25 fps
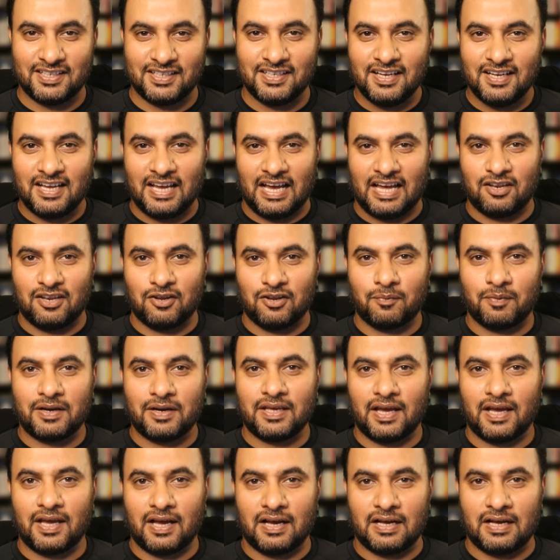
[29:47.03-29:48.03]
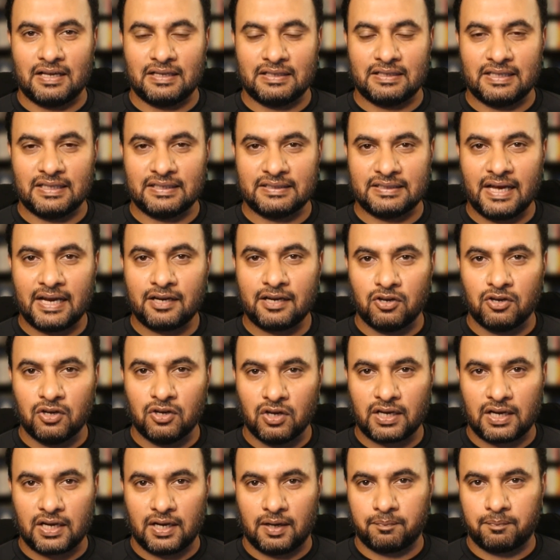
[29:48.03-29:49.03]
And nobody, that
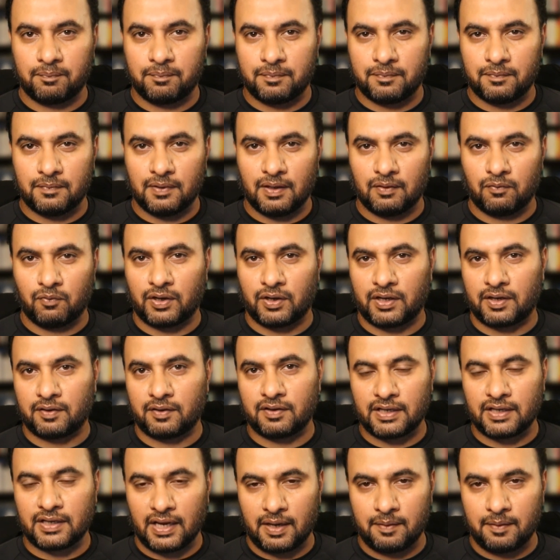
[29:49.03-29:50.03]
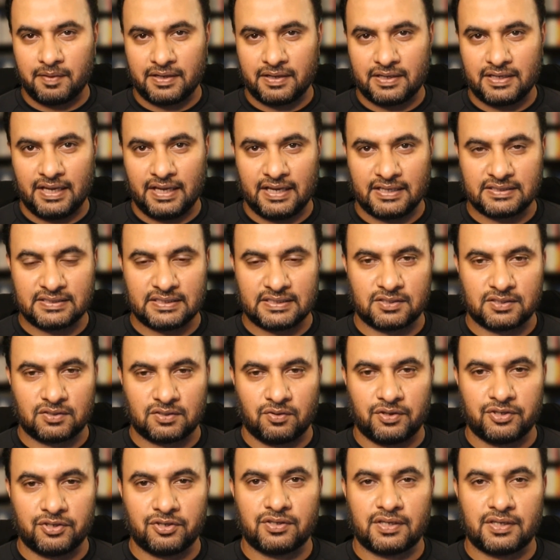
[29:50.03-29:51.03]
lookup whatever time it takes is
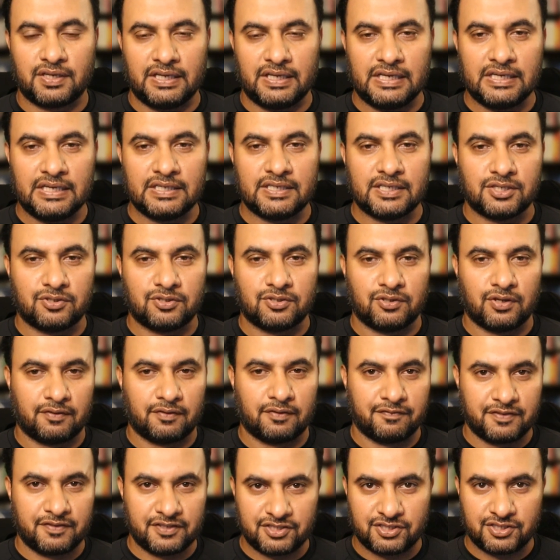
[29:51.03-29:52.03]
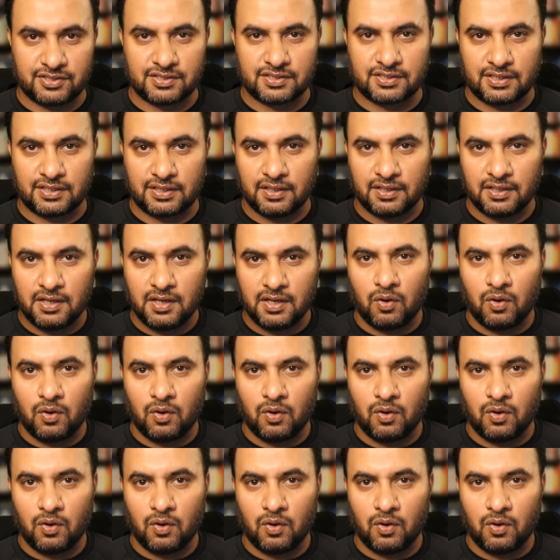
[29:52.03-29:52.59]
going to eat into your efficiency.